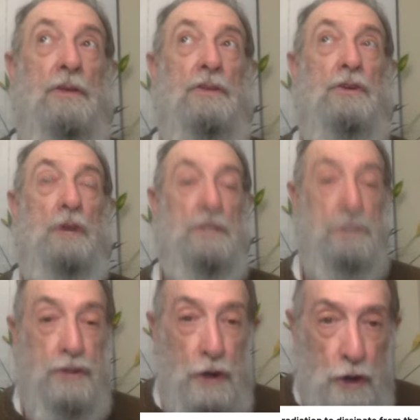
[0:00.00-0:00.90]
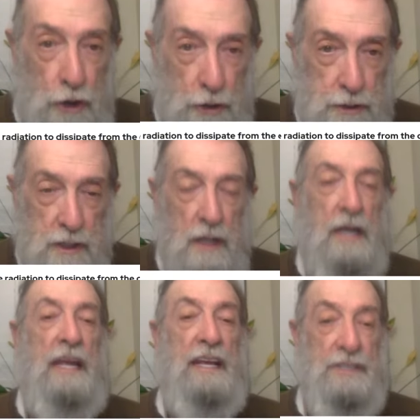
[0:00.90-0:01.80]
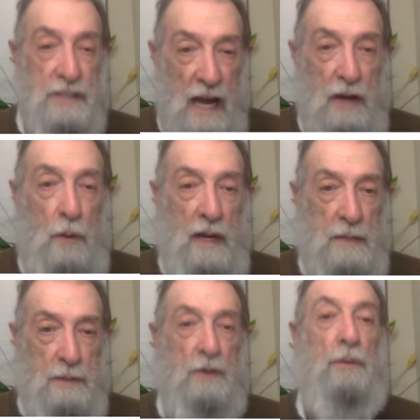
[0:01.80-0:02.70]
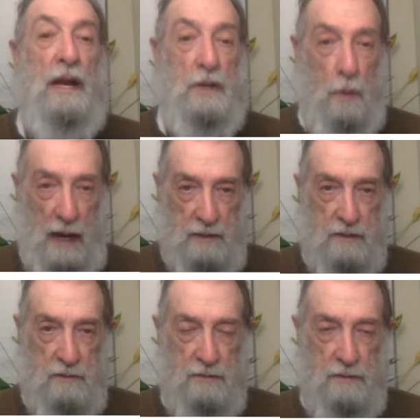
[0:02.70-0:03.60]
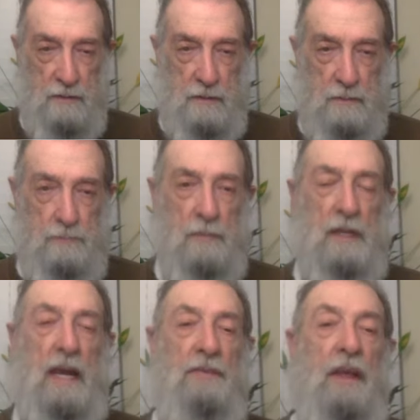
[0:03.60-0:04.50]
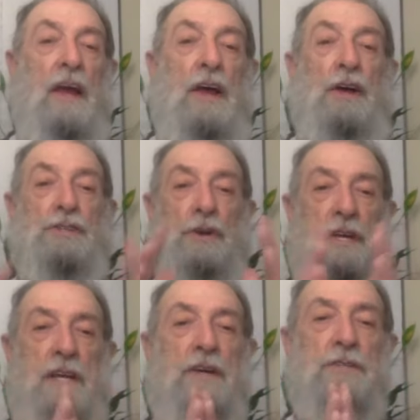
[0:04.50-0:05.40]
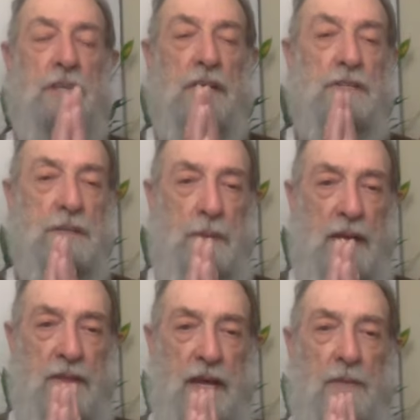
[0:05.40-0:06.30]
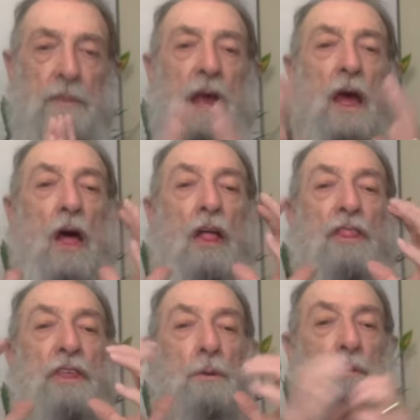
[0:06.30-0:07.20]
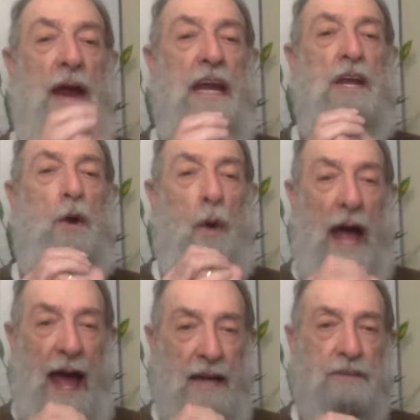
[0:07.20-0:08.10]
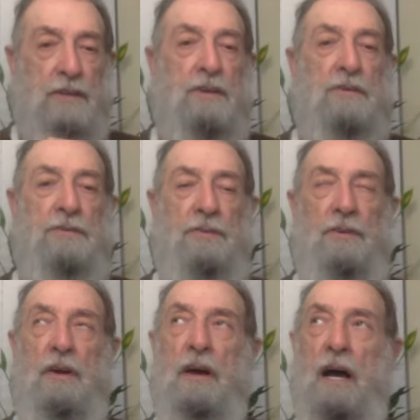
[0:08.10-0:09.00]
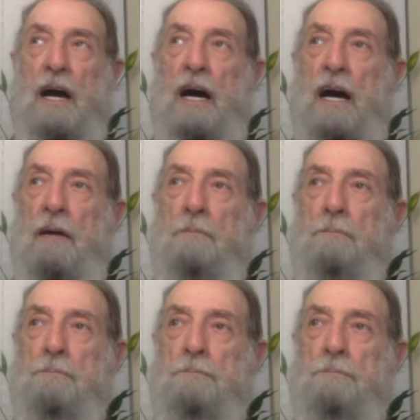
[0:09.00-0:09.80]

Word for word: your dirt is not going to be radioactive, okay? So here's, here's the big thing. The radioactive, um,